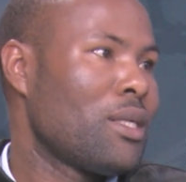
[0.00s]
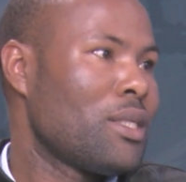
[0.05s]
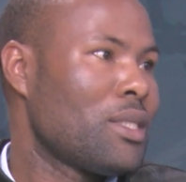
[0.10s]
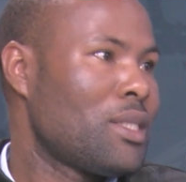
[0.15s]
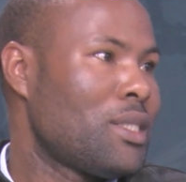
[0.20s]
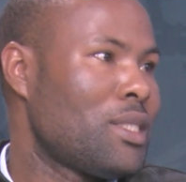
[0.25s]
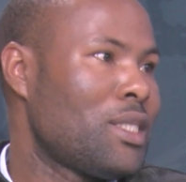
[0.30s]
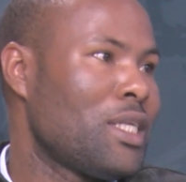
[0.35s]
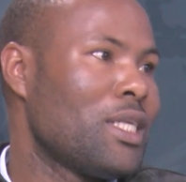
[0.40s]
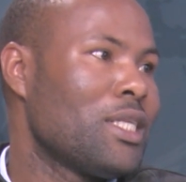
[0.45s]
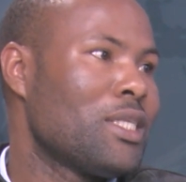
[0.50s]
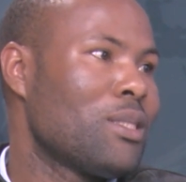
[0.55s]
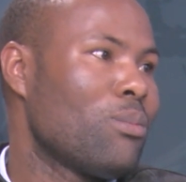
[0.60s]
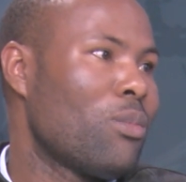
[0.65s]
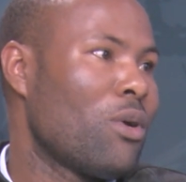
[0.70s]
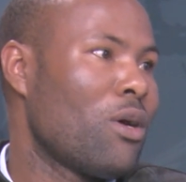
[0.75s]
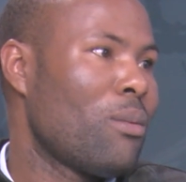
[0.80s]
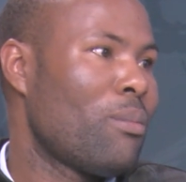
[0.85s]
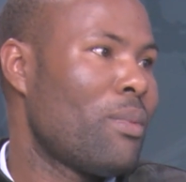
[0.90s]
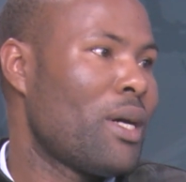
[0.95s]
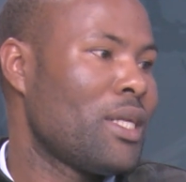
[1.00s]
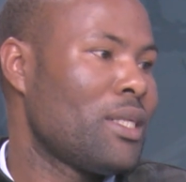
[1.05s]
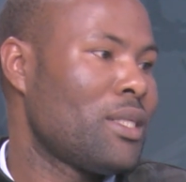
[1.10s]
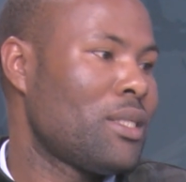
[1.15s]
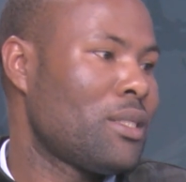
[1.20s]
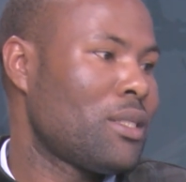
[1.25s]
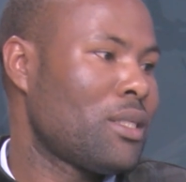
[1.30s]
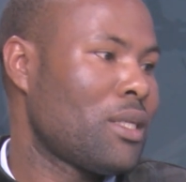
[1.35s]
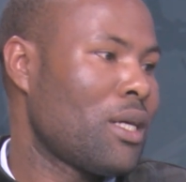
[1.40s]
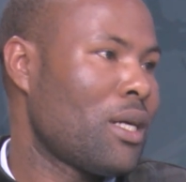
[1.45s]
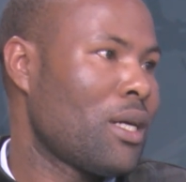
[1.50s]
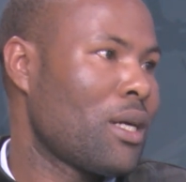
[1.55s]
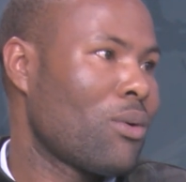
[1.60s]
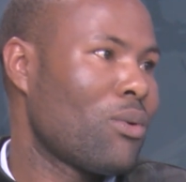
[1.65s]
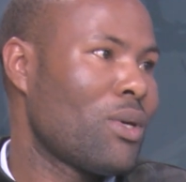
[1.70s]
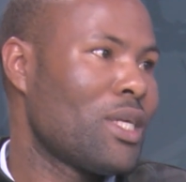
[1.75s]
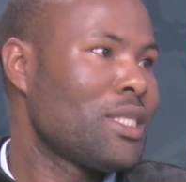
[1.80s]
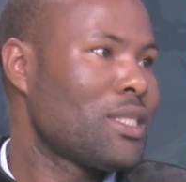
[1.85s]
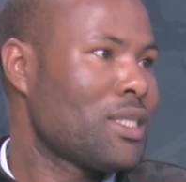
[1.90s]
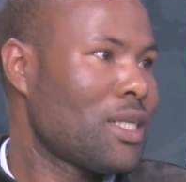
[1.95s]
Still small, but
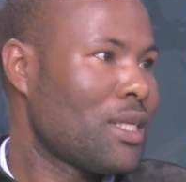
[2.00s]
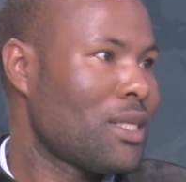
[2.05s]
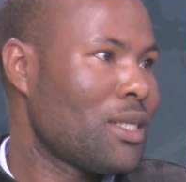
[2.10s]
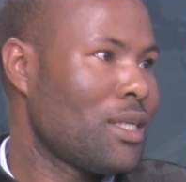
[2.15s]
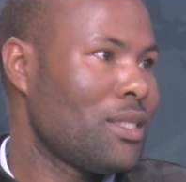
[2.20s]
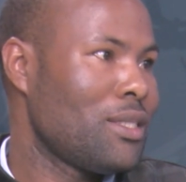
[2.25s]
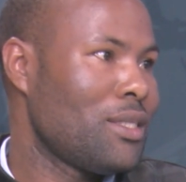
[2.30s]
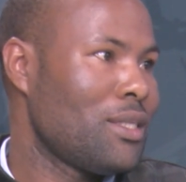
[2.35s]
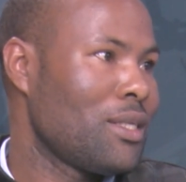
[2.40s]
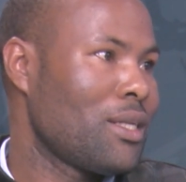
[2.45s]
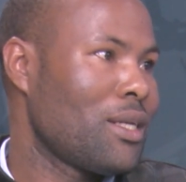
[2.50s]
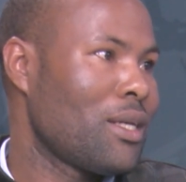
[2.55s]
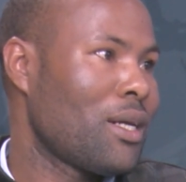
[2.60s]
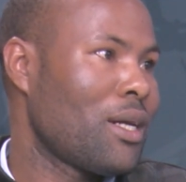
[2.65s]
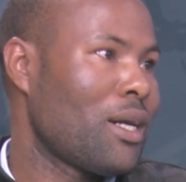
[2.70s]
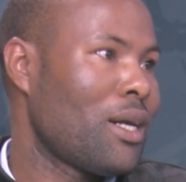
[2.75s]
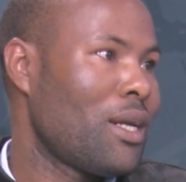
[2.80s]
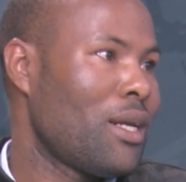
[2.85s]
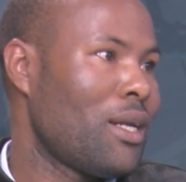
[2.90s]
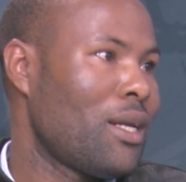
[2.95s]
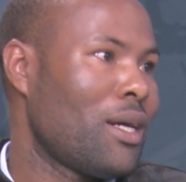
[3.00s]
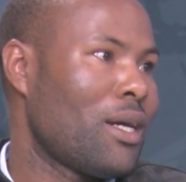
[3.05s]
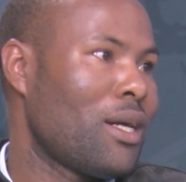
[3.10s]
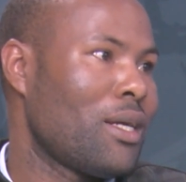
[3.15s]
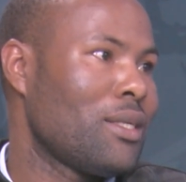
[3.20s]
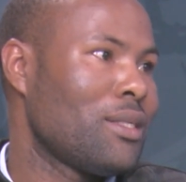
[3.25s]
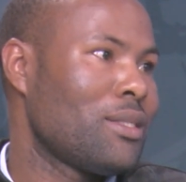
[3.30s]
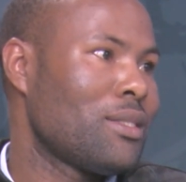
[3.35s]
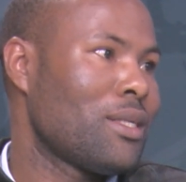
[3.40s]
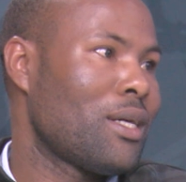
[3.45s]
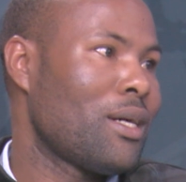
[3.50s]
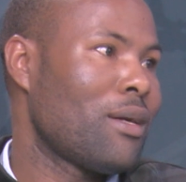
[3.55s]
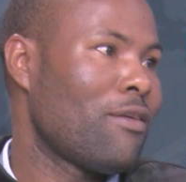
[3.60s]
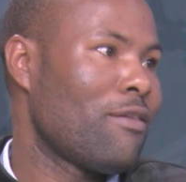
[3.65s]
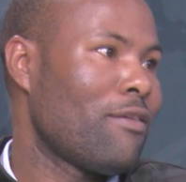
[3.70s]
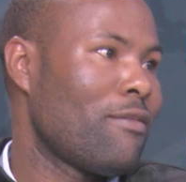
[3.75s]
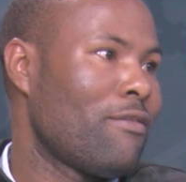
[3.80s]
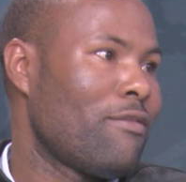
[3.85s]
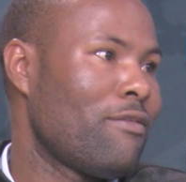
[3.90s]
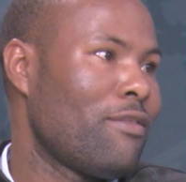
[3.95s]
quite strategic, and is a
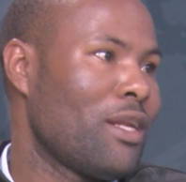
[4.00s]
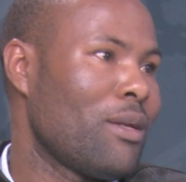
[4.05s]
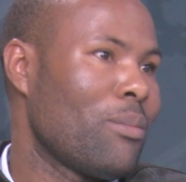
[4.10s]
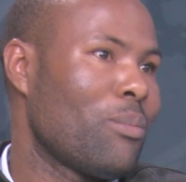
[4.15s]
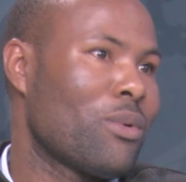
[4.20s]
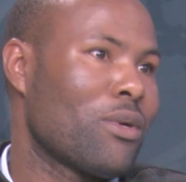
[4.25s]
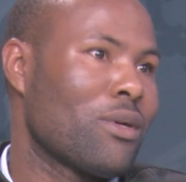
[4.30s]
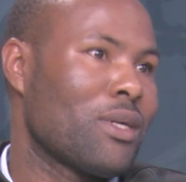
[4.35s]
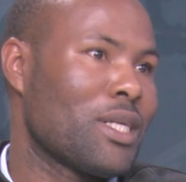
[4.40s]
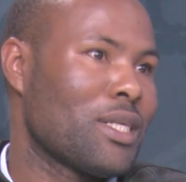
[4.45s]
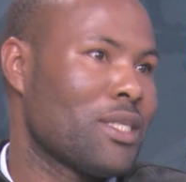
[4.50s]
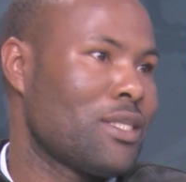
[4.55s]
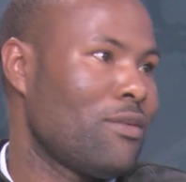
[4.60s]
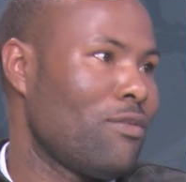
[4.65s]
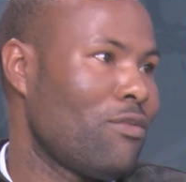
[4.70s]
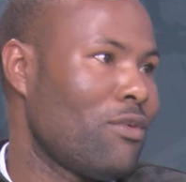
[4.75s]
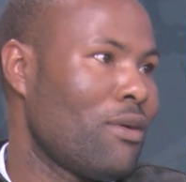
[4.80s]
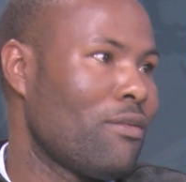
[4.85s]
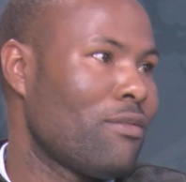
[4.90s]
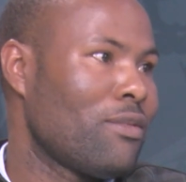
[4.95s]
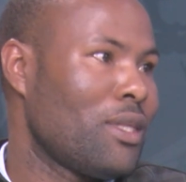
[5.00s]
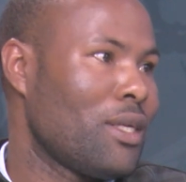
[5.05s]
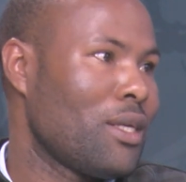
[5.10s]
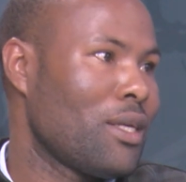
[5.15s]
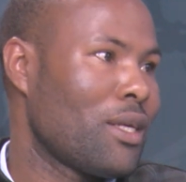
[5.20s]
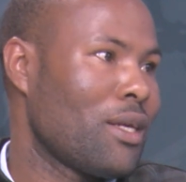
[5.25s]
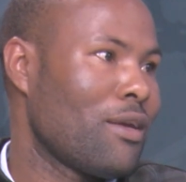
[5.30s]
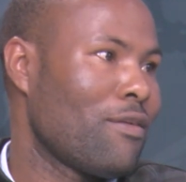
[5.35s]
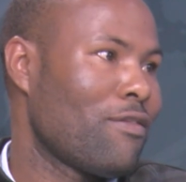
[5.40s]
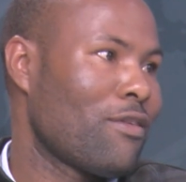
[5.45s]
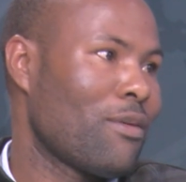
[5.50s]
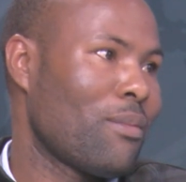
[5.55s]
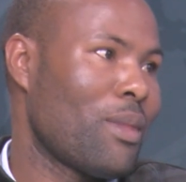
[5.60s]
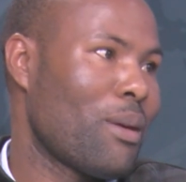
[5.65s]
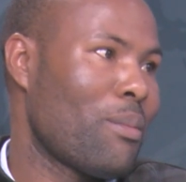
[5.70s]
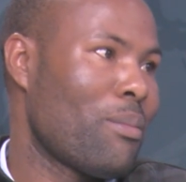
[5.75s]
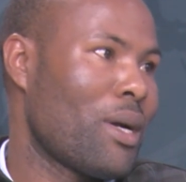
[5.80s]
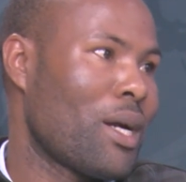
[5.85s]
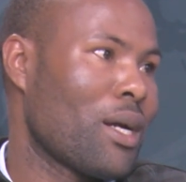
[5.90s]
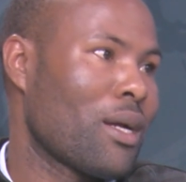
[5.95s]
very progressive way of thinking from the
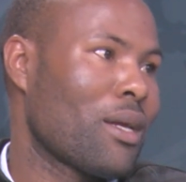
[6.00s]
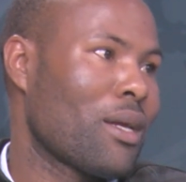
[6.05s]
bank.